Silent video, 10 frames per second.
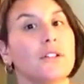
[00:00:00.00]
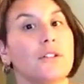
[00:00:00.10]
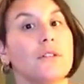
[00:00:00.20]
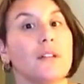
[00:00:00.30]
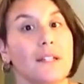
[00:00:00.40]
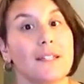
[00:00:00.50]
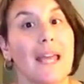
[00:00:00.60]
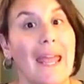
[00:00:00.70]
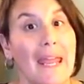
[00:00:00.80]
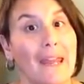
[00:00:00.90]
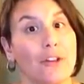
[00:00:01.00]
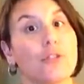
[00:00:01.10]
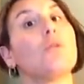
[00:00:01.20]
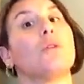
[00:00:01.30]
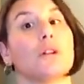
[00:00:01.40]
student's age
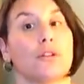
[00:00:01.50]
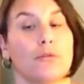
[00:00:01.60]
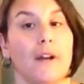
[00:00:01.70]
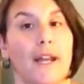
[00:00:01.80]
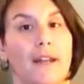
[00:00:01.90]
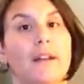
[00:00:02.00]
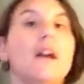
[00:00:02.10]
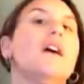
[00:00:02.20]
or grade.